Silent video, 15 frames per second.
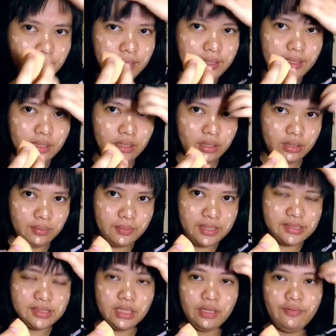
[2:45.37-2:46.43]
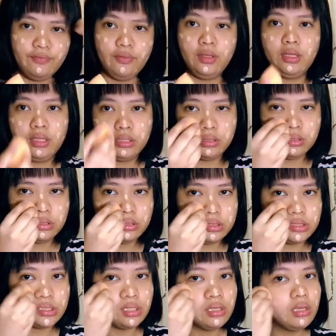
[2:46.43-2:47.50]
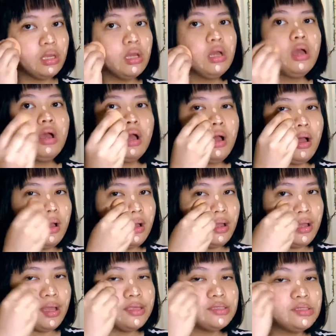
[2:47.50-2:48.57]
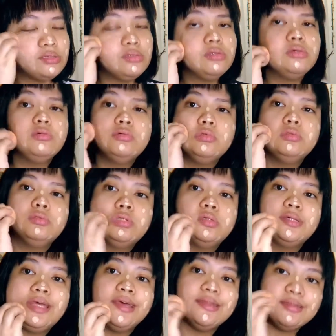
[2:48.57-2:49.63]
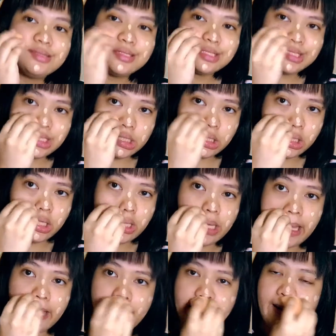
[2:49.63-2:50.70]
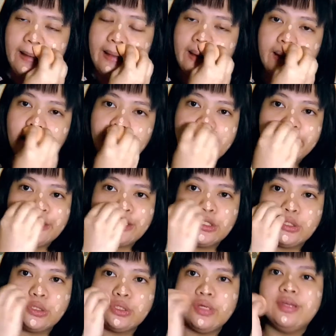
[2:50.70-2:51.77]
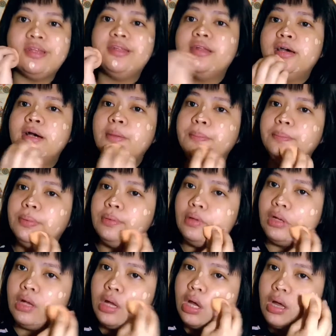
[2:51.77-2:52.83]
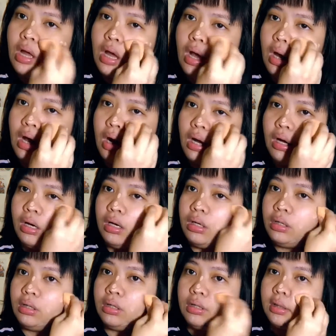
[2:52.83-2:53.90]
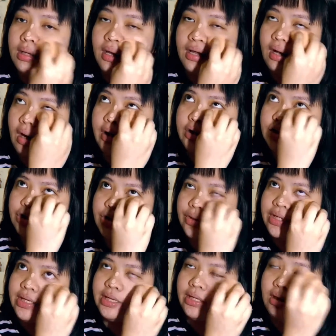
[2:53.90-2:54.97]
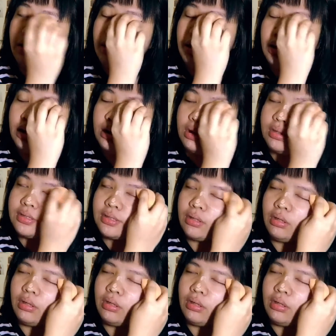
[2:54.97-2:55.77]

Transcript: cut it myself and uh, as you can see, I got it straightened up. Uh, I got it treated. It's